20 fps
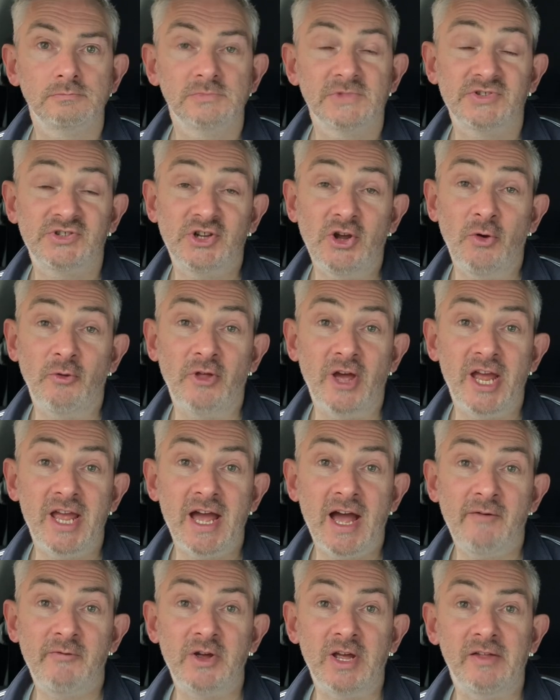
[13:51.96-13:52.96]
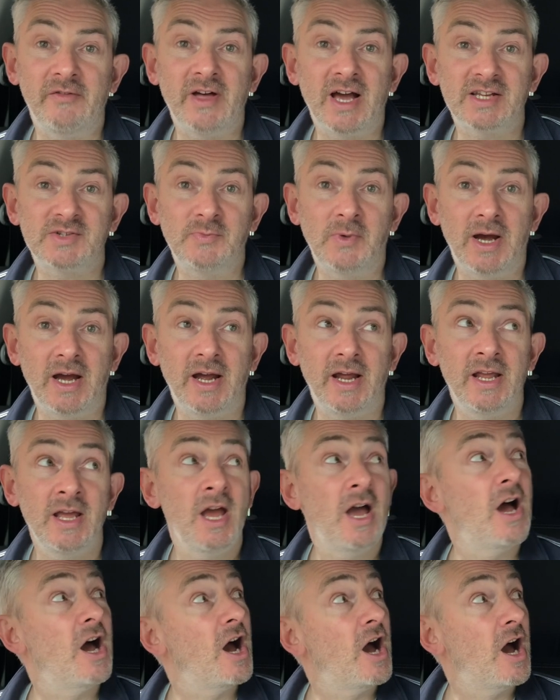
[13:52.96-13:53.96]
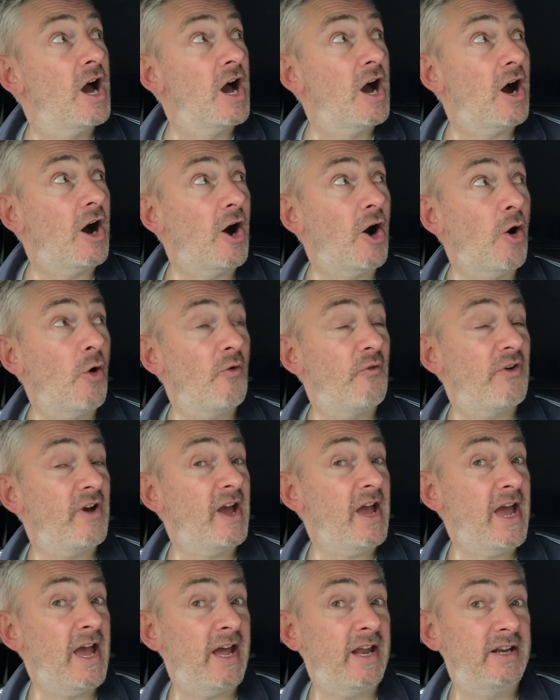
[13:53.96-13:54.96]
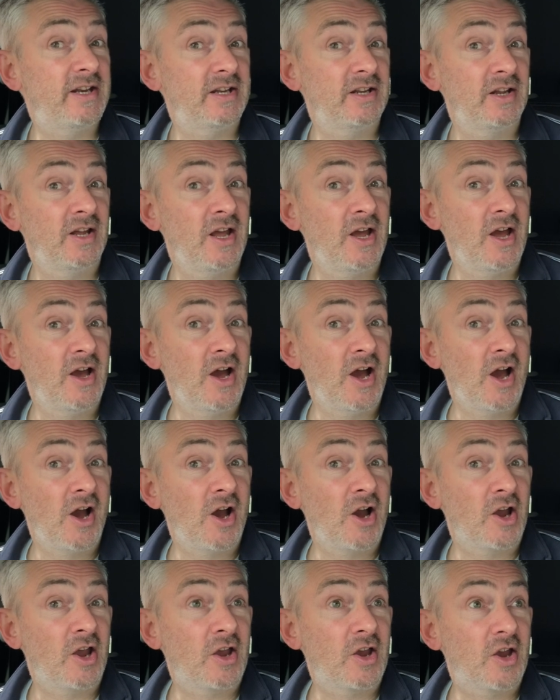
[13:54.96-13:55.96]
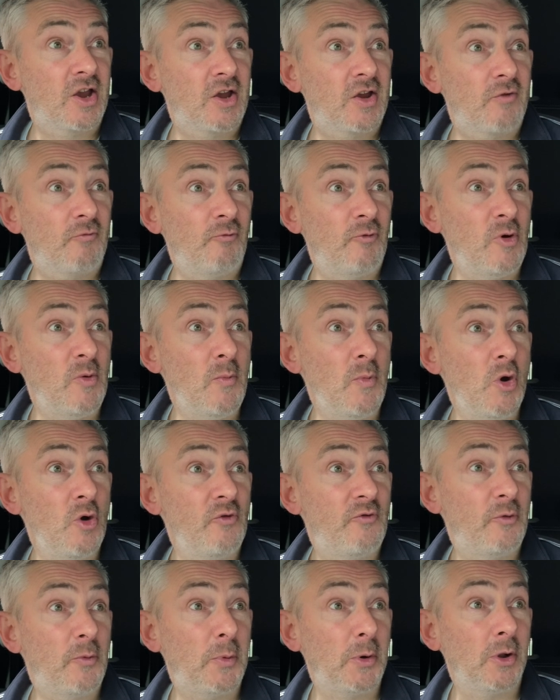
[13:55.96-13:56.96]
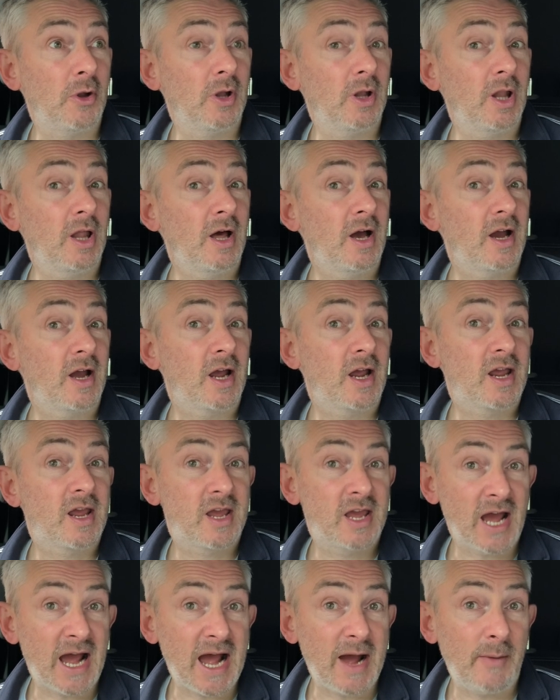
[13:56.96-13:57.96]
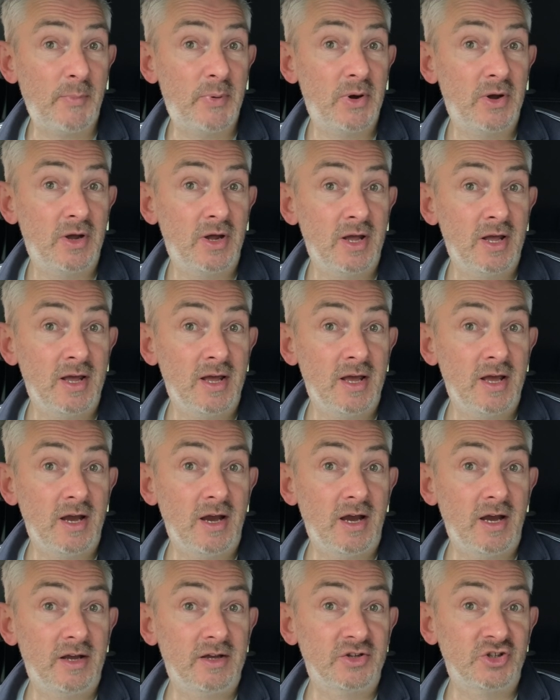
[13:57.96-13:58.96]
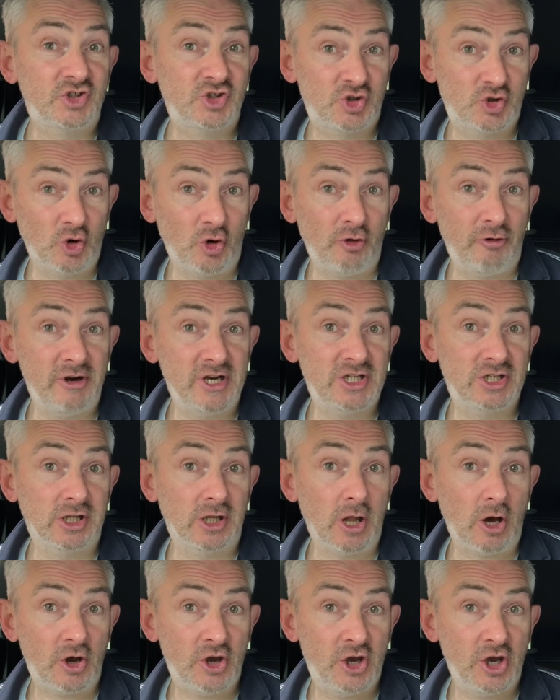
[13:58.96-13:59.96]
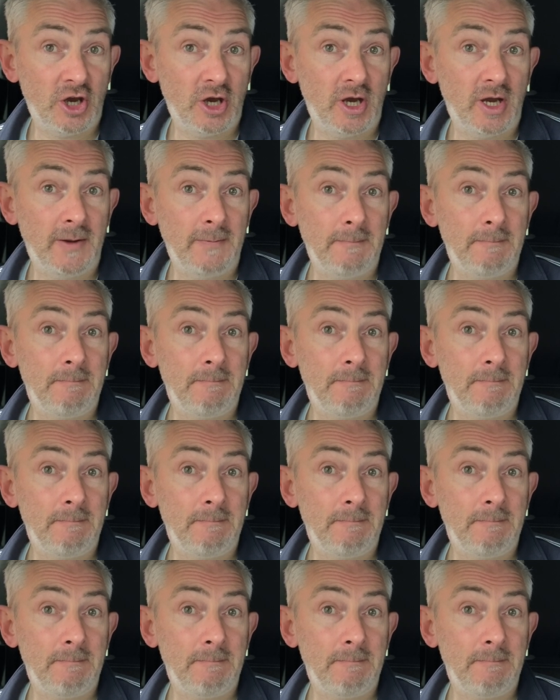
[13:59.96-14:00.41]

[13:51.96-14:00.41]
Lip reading: So there you have it. That's my overhead removable cab storage locker